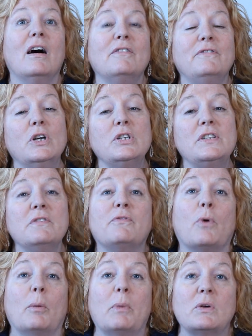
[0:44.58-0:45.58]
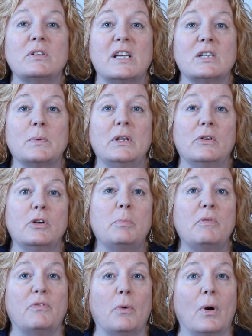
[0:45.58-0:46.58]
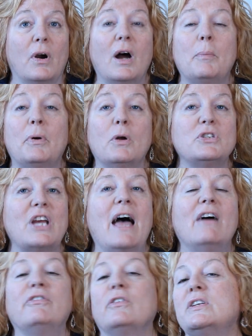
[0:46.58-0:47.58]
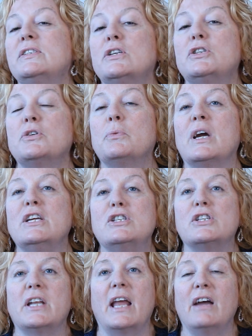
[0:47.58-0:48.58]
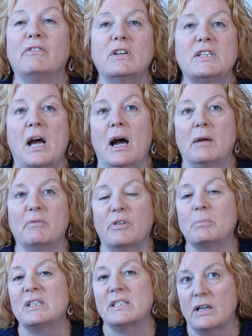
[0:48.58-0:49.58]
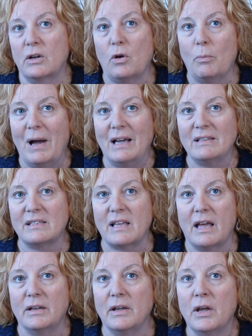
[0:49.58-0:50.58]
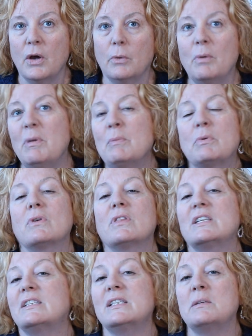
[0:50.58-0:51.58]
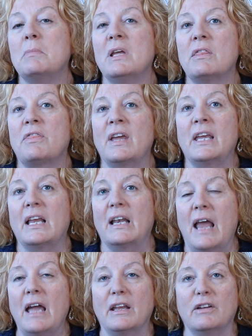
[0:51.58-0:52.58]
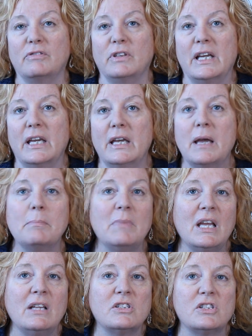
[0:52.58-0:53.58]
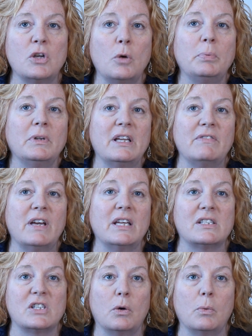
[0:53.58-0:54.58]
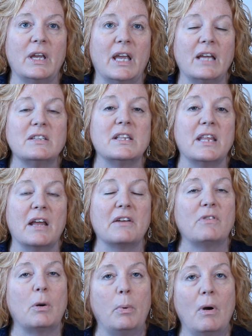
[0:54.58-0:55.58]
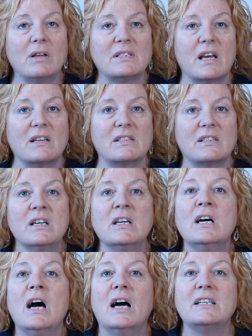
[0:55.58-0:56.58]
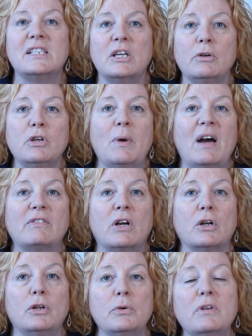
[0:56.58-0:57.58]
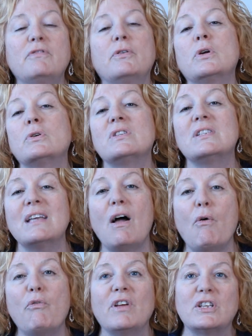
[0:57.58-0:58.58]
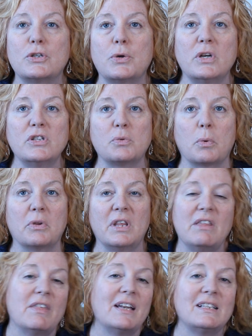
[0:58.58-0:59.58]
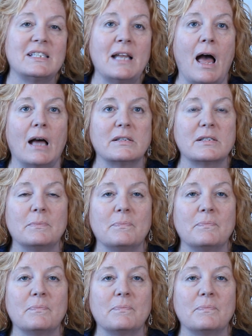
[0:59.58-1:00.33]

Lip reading: First and foremost, as we learned before, approach every situation every time from a cynical mindset. Remember, this doesn't mean thinking negatively. It means don't believe it until we get to the end of our process. Until you have concluded for yourself it's trustworthy, then it's not.